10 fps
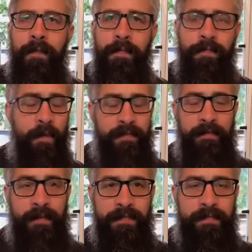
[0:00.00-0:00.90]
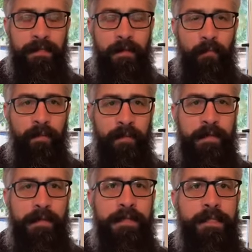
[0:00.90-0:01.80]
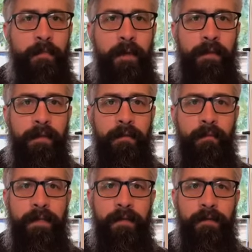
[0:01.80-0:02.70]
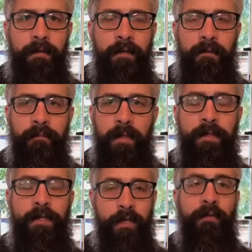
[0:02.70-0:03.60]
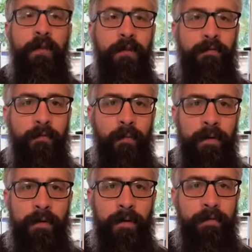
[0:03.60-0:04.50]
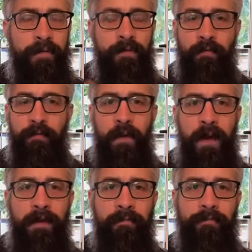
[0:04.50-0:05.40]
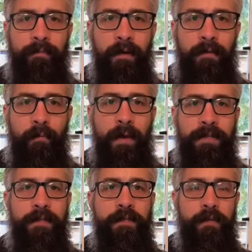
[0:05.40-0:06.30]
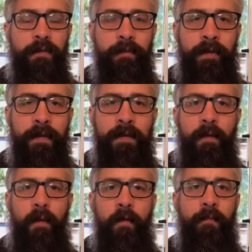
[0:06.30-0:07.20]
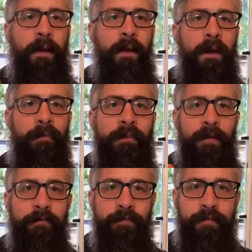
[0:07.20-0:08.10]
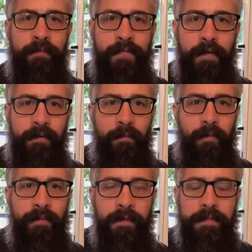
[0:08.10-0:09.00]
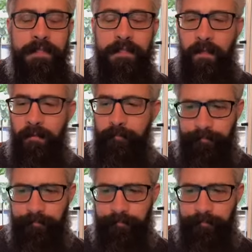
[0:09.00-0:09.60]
so I think that's a, a, really an easy way that we can um, show love for one another. And so if you have uh, ways that you're doing it at home, I would love for you to share them with us. Uh,